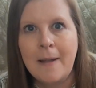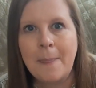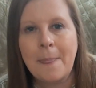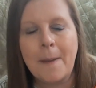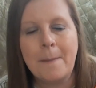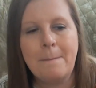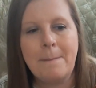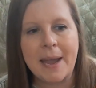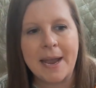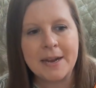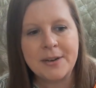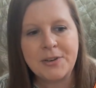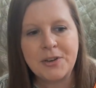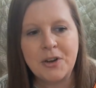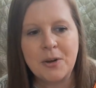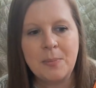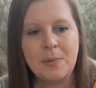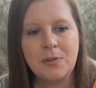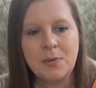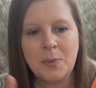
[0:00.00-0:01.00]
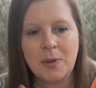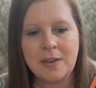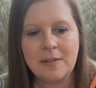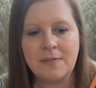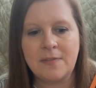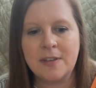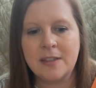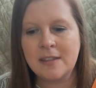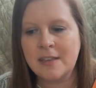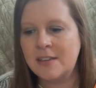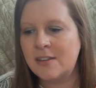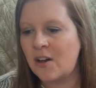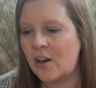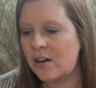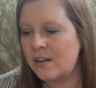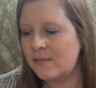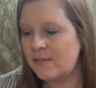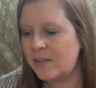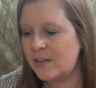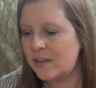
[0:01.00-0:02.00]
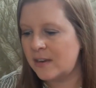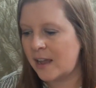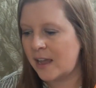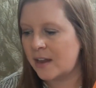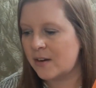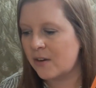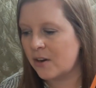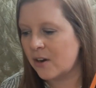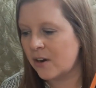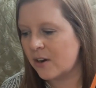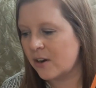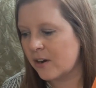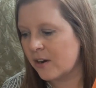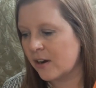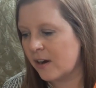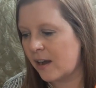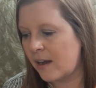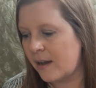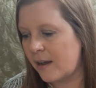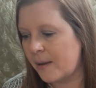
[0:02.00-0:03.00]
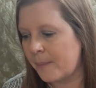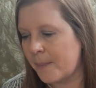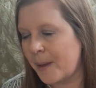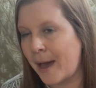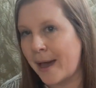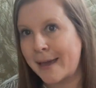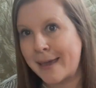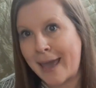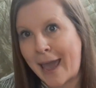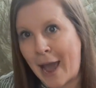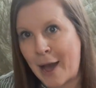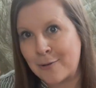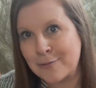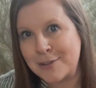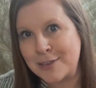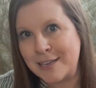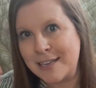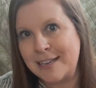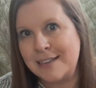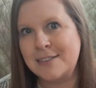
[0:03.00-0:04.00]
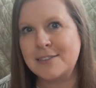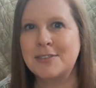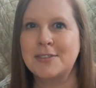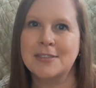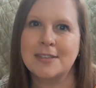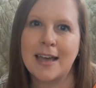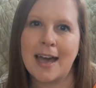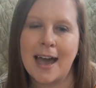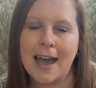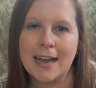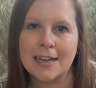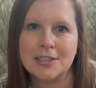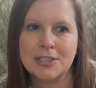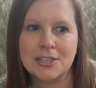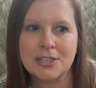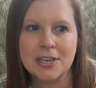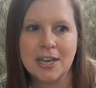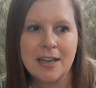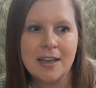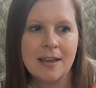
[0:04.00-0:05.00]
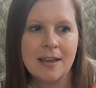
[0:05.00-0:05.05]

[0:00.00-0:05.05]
The banter between Finley Donovan and her accountant slash